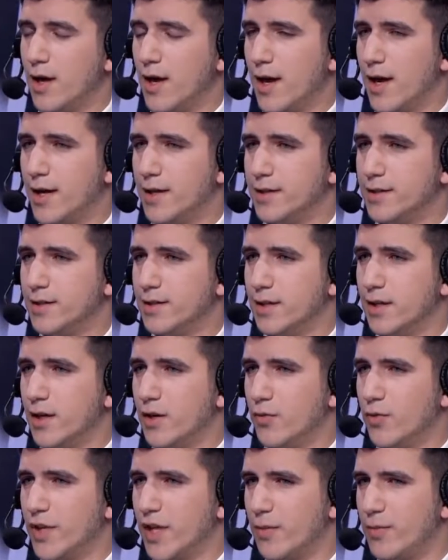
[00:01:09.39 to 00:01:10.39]
And
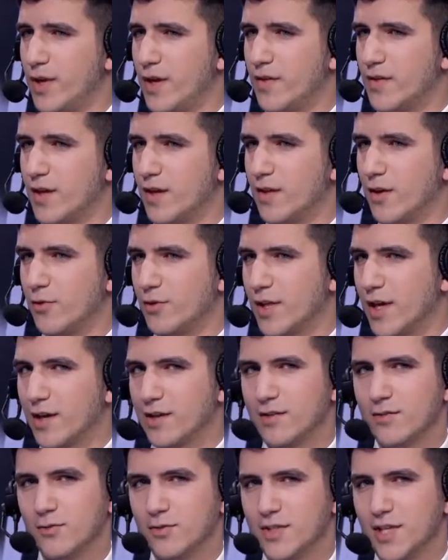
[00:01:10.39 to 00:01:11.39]
with that being said, I would
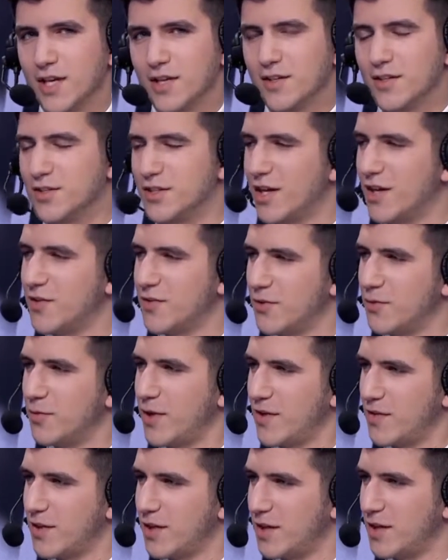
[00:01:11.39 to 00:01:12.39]
like to take this chance to
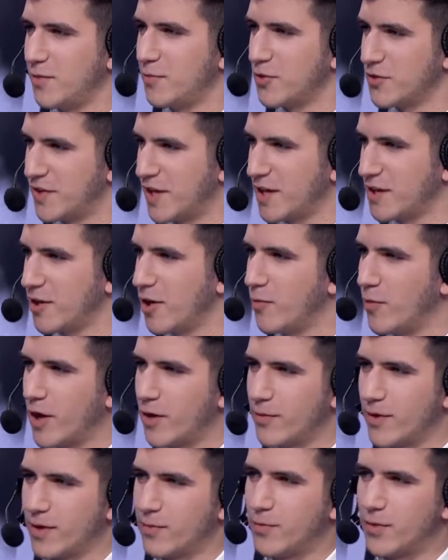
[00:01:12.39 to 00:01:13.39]
basically protect
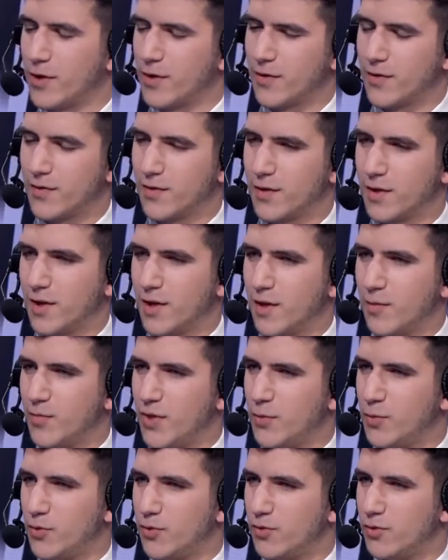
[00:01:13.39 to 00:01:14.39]
Youngbuck a bit, because
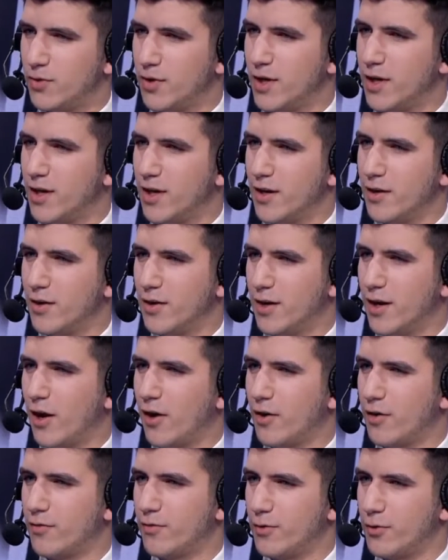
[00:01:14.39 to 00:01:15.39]
people
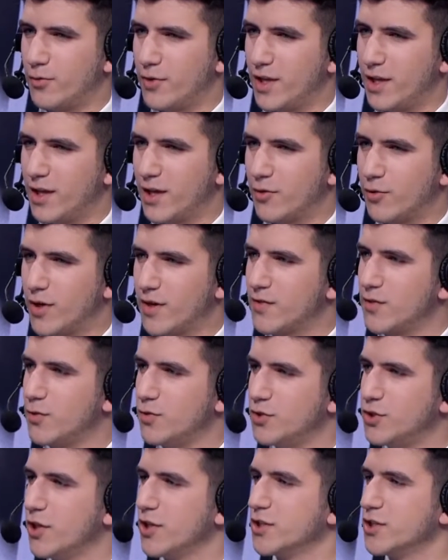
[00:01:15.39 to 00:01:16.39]
are really quick
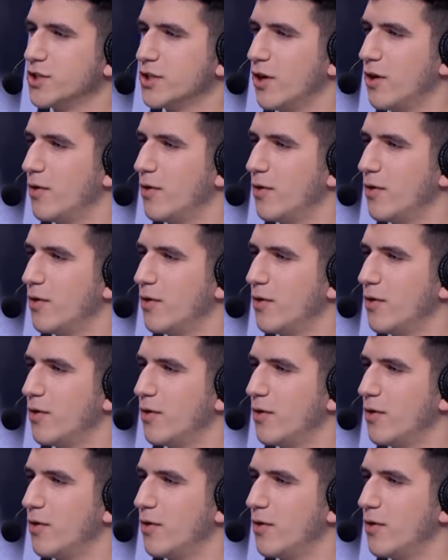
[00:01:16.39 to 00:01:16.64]
to judge